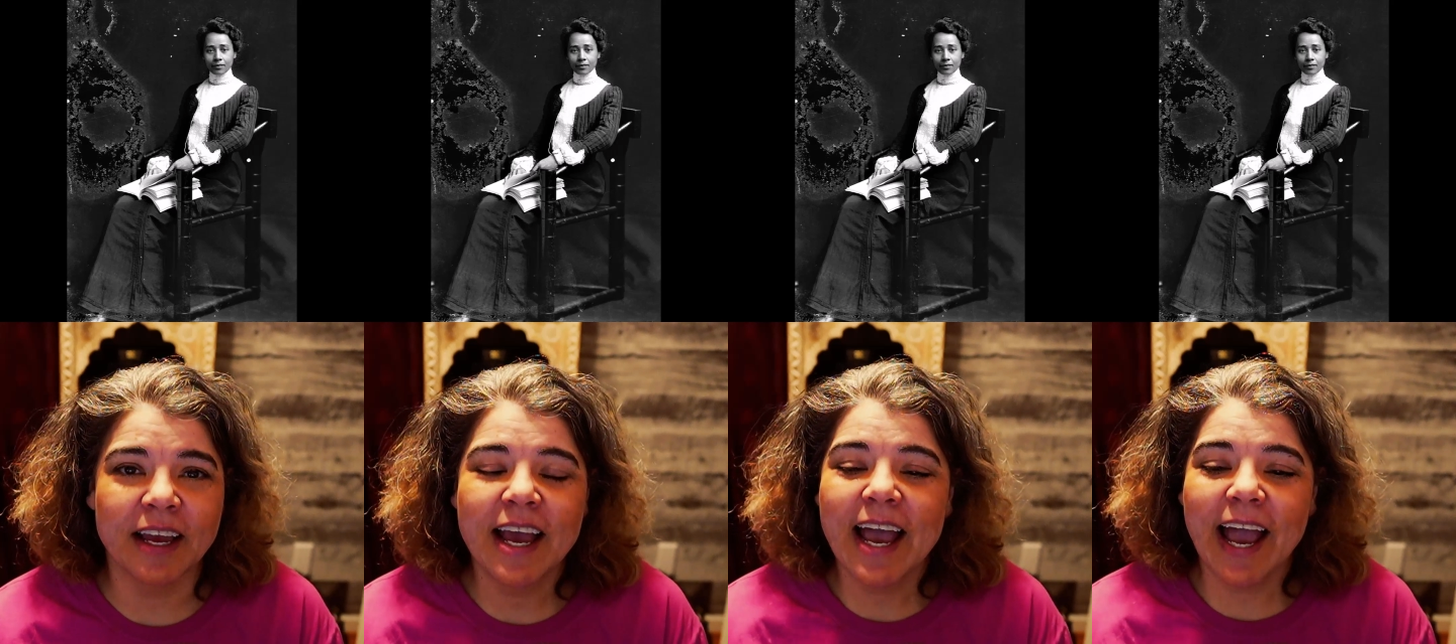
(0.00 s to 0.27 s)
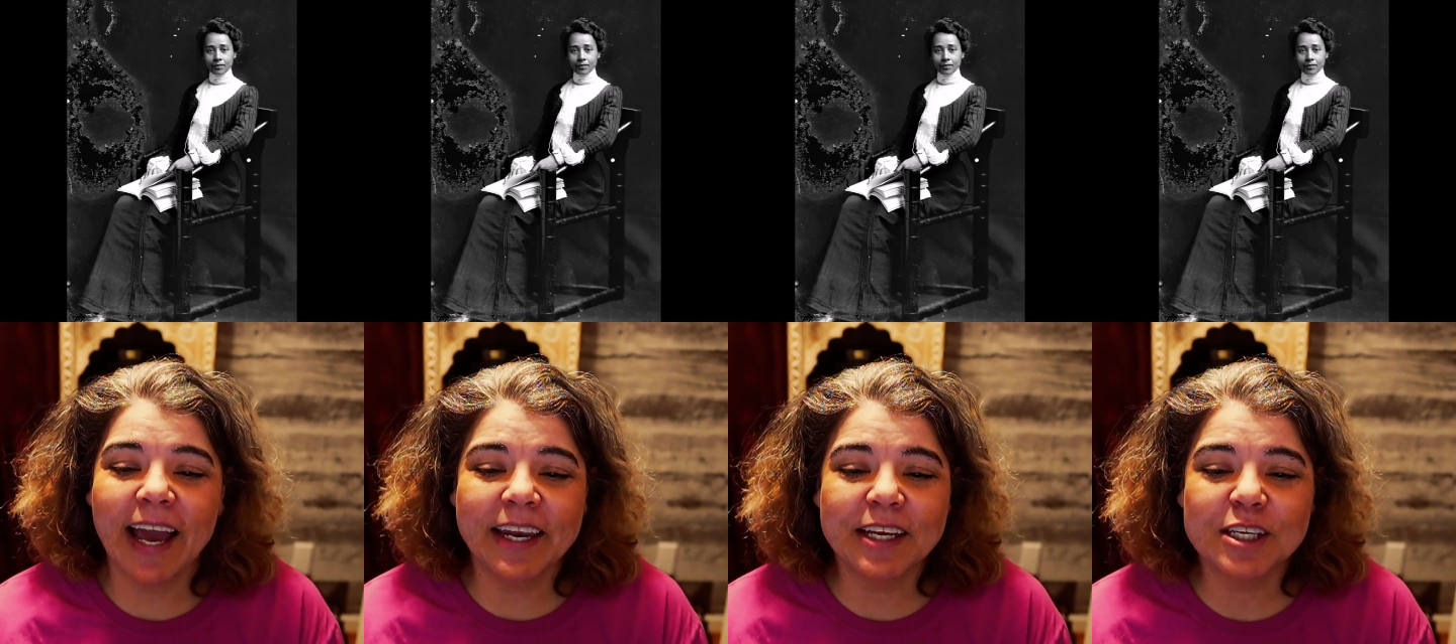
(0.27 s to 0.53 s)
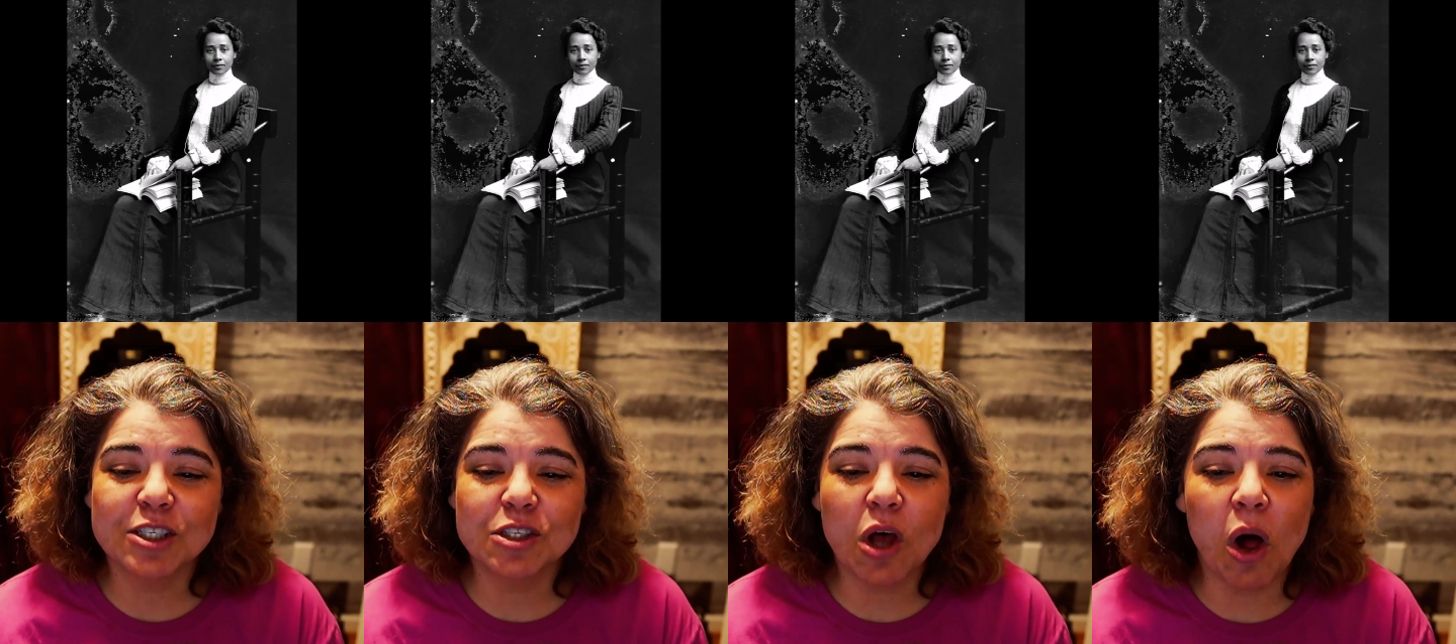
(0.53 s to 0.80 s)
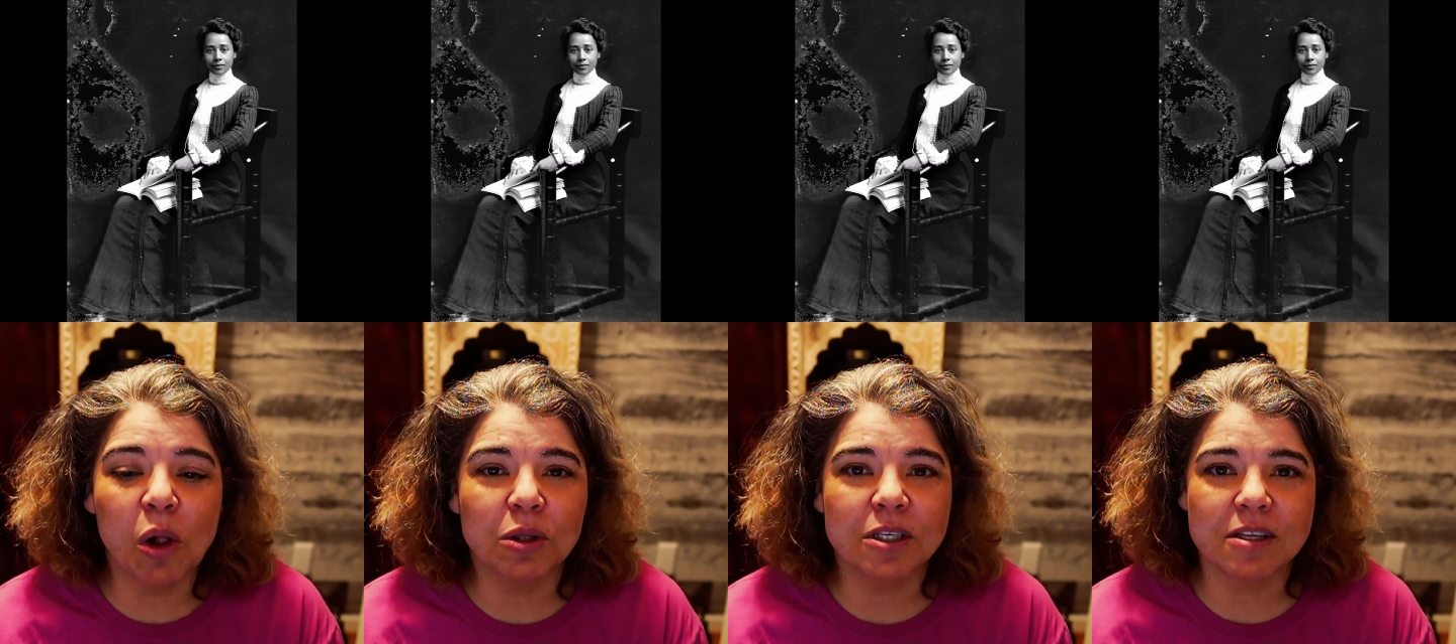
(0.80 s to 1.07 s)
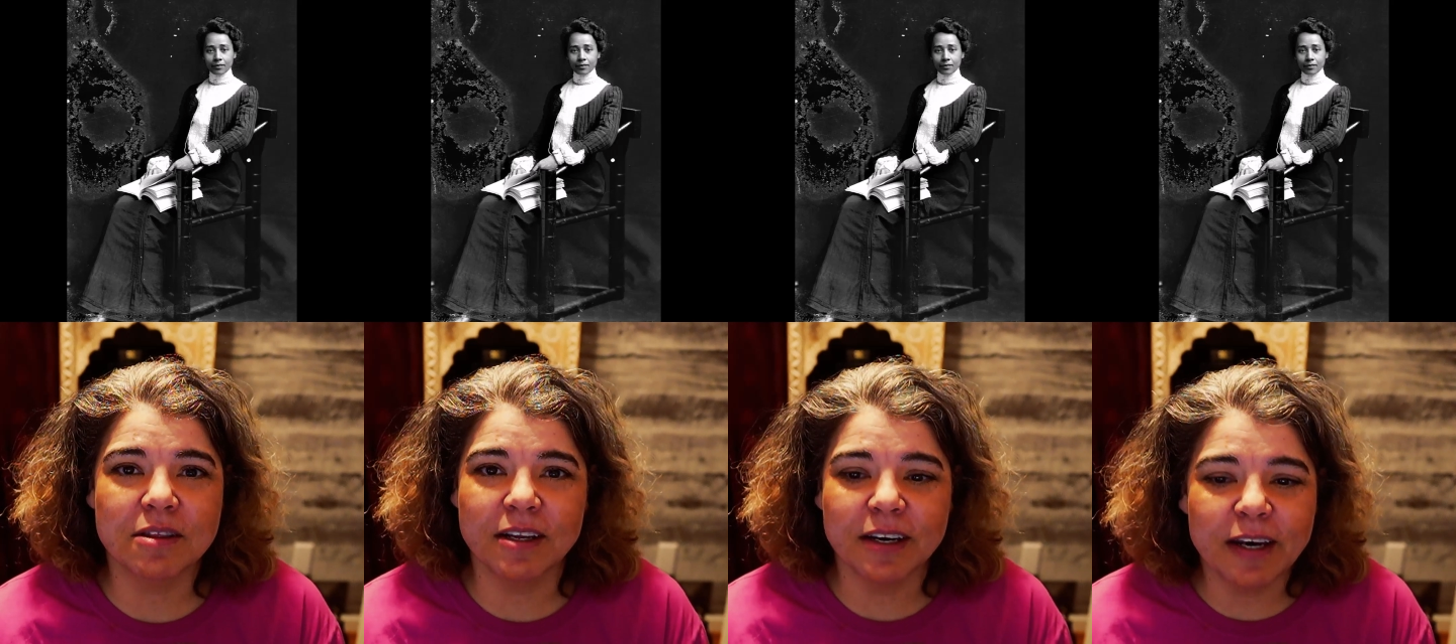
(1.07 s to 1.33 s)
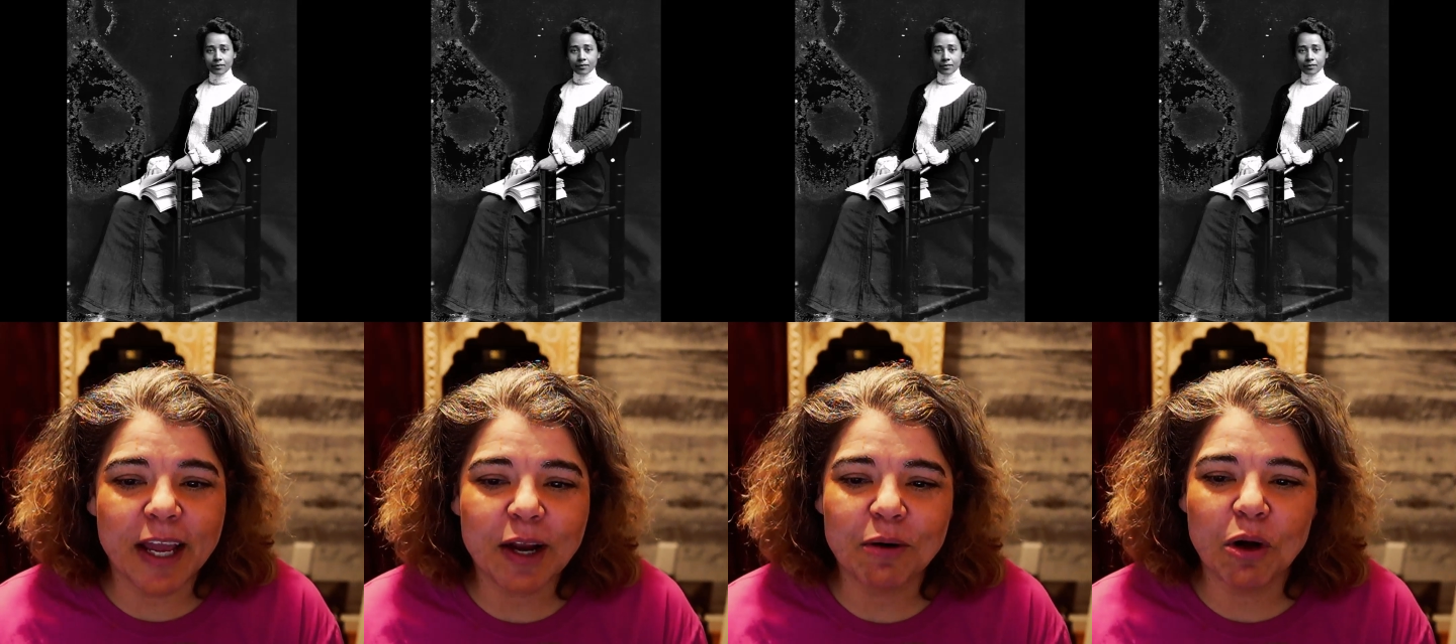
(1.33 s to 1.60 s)
and exalt the
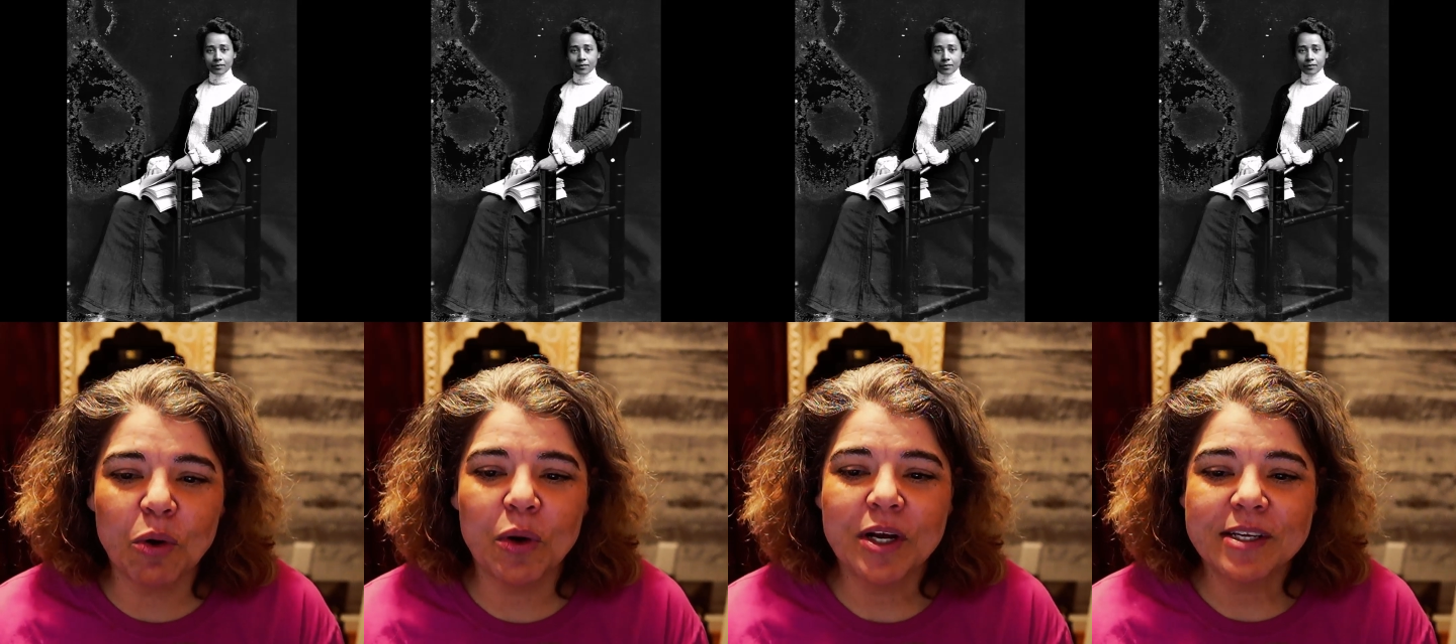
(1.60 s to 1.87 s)
narrow,